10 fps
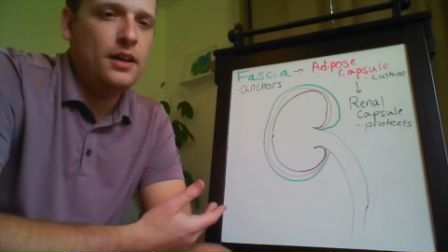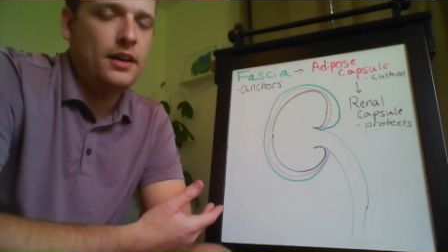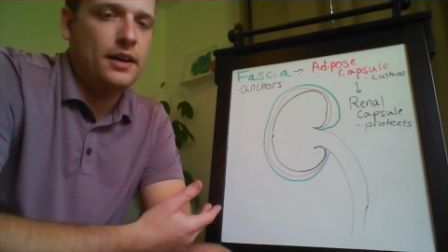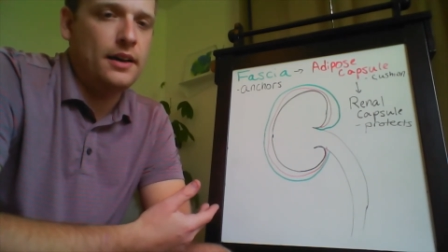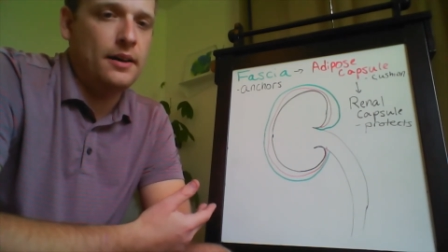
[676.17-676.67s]

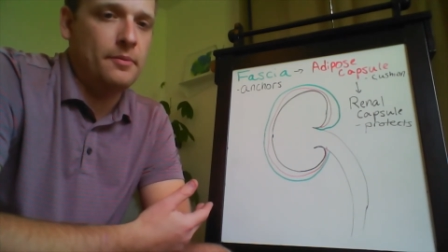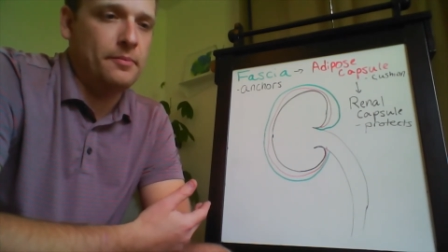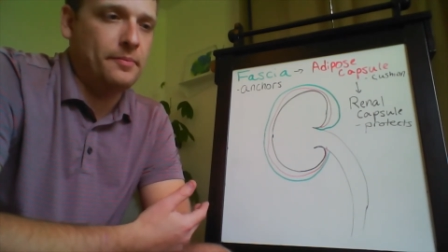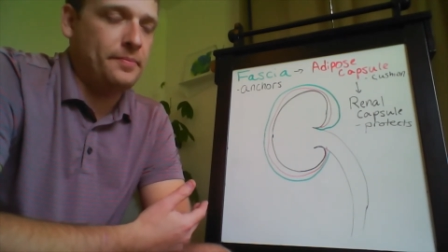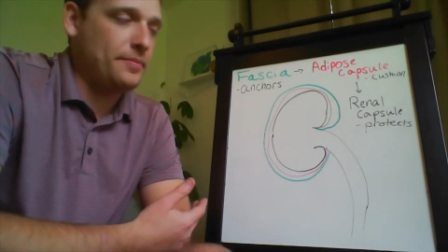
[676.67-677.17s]

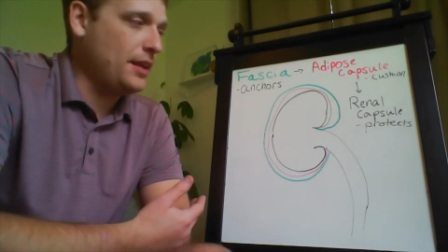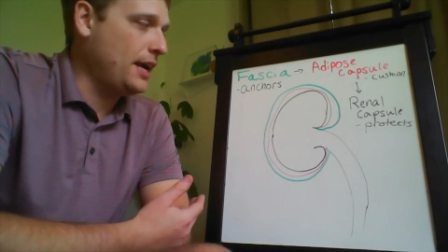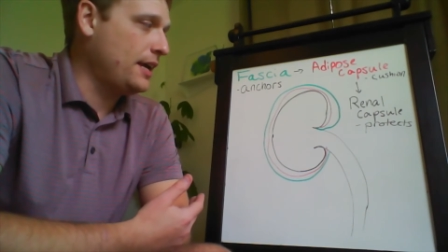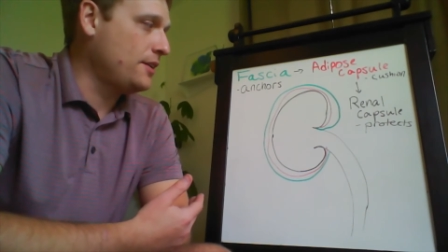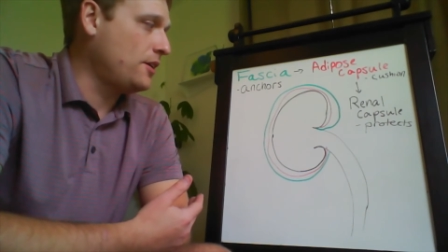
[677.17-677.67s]

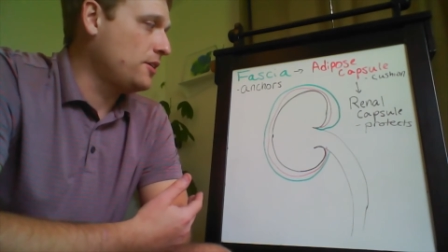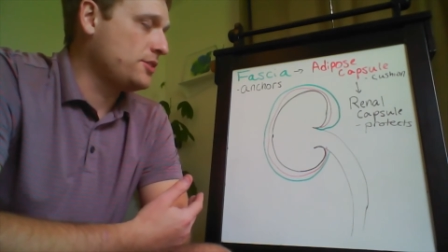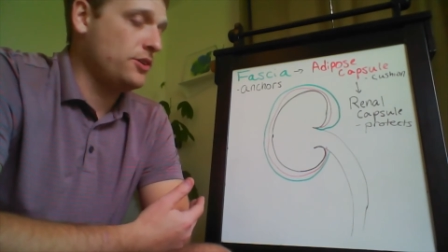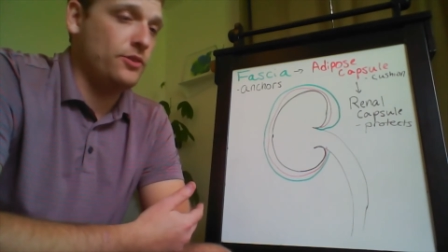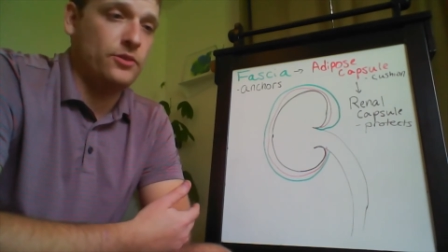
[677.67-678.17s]
and
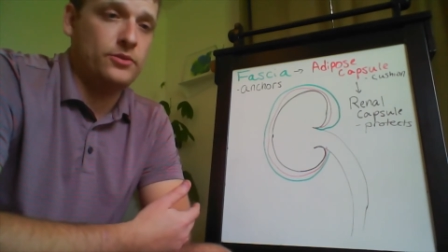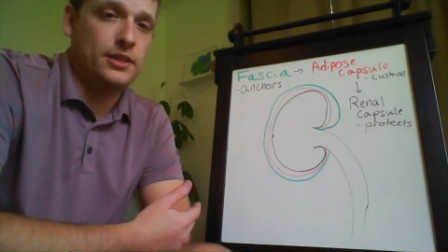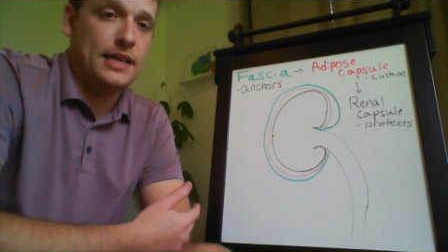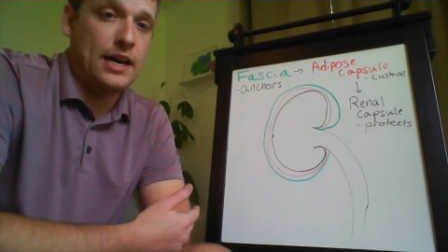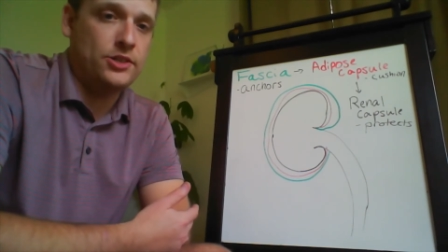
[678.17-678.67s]
also
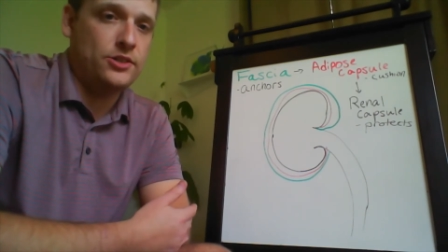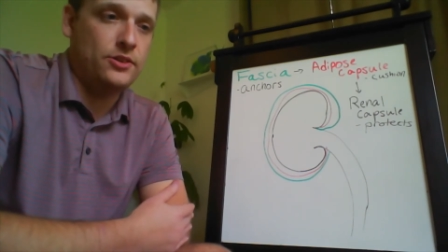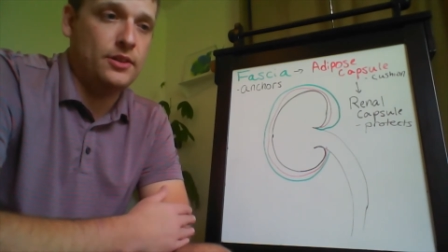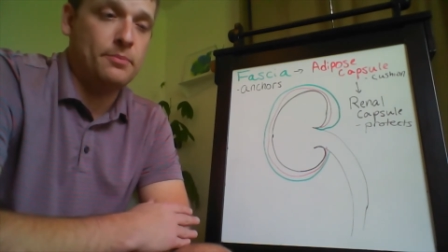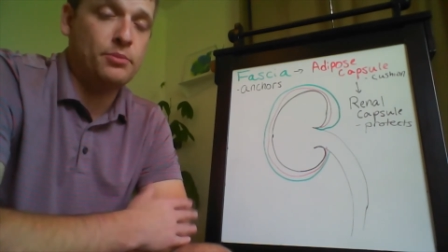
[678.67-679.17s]
attached
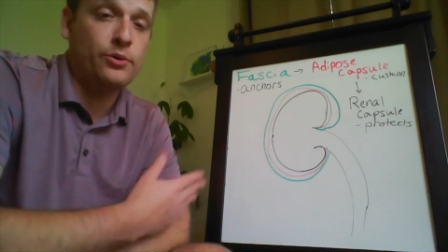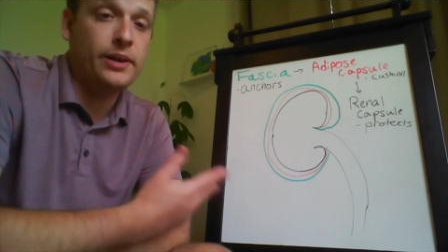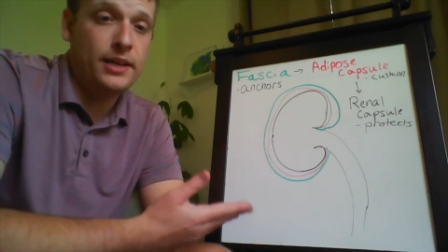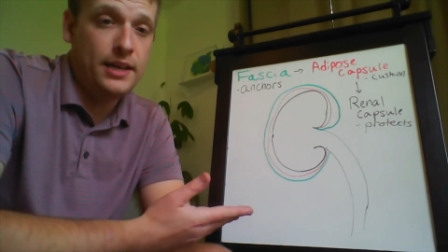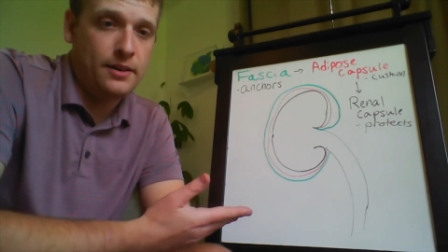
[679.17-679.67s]
to the
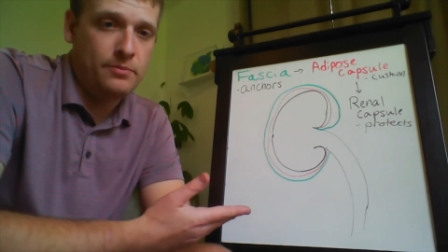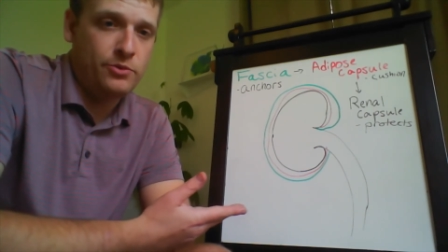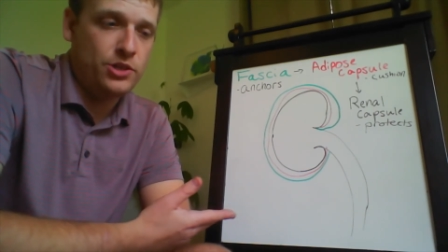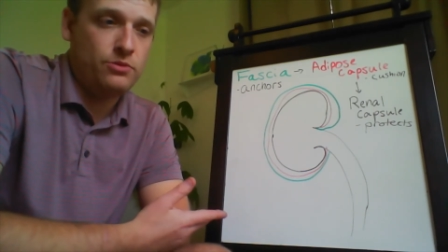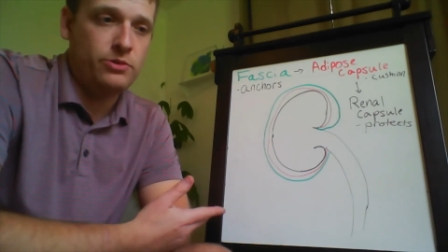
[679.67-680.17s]
peritoneum,
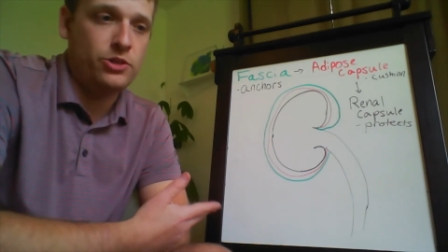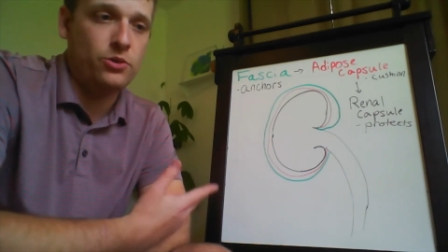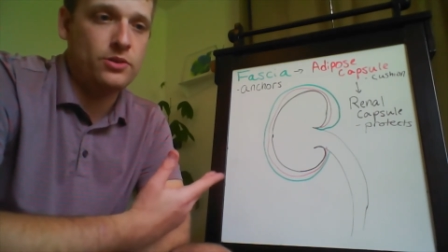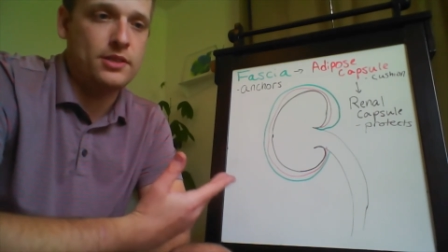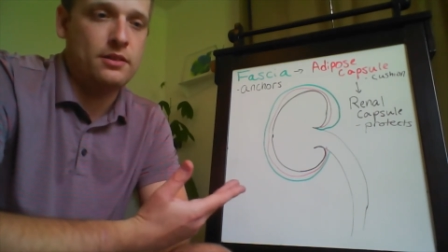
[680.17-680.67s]
which
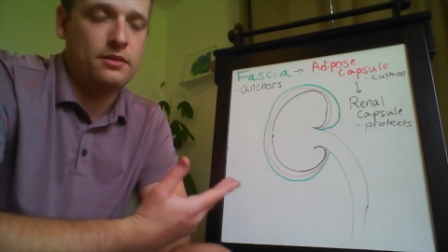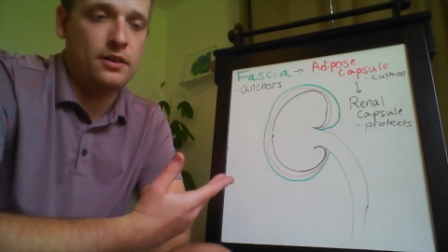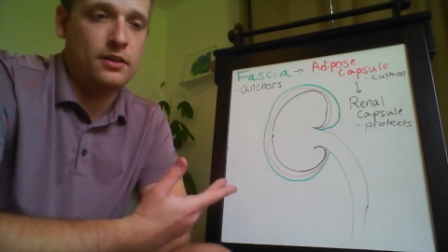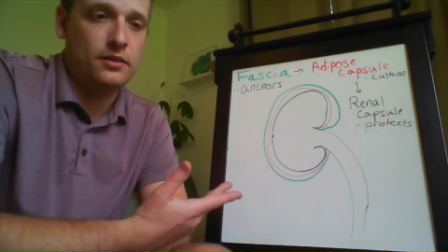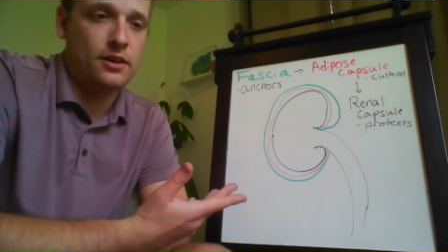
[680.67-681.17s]
holds
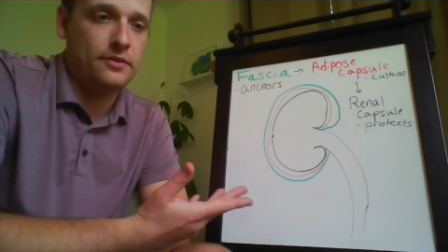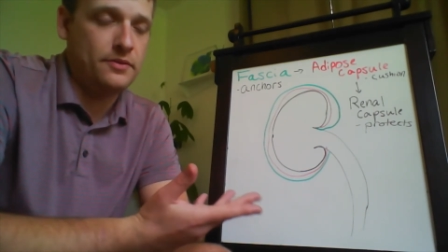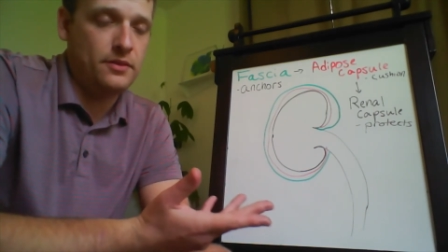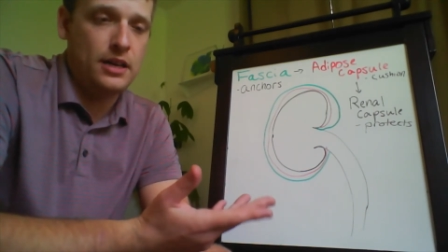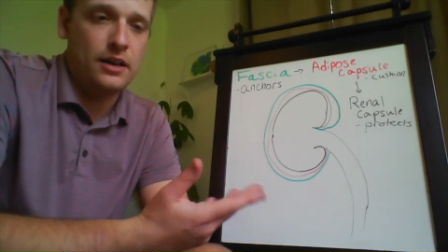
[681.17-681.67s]
a lot
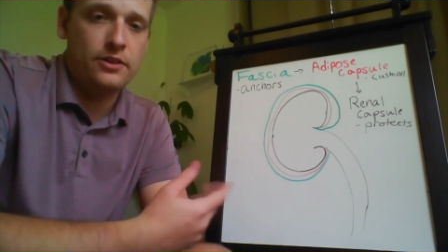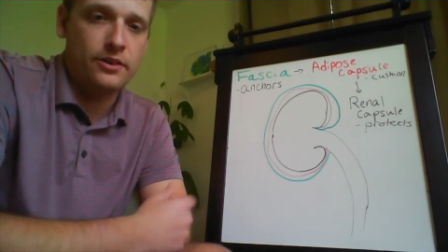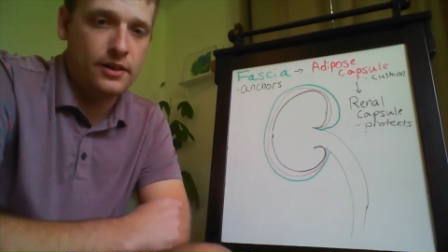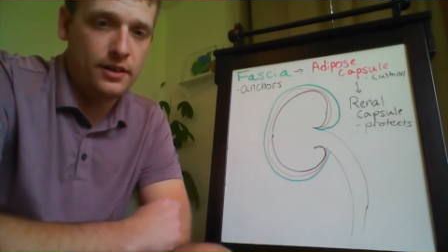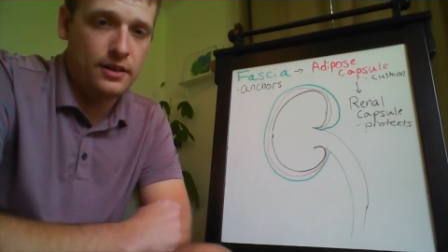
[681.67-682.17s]
of the
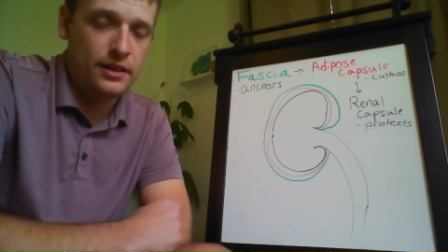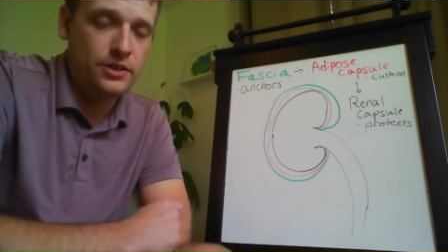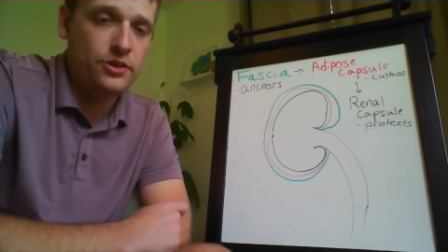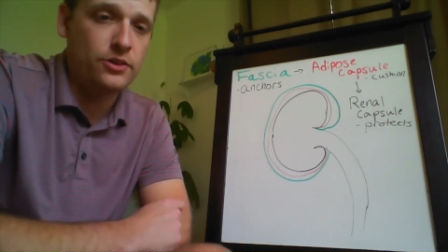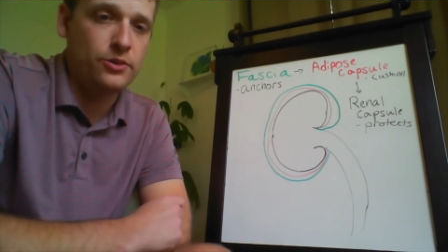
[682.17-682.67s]
other
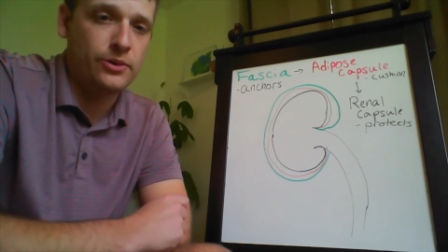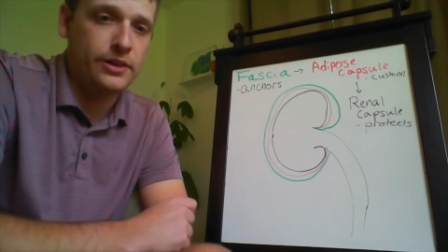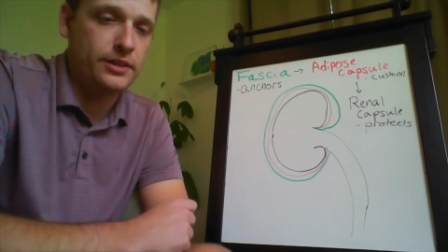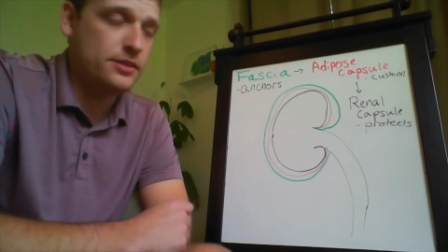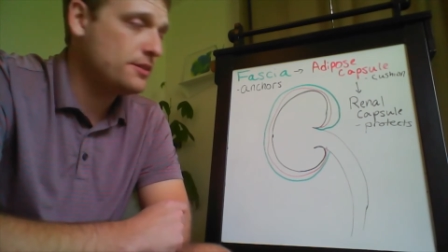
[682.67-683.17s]
internal
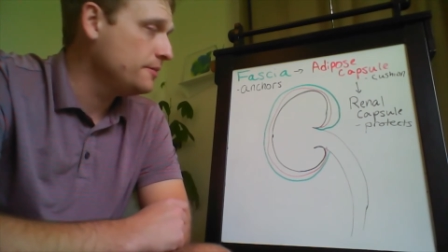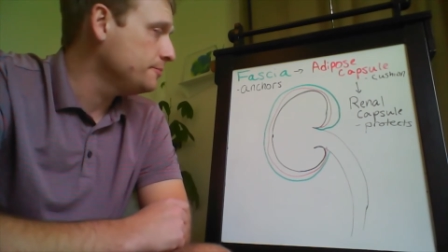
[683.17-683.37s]
organs.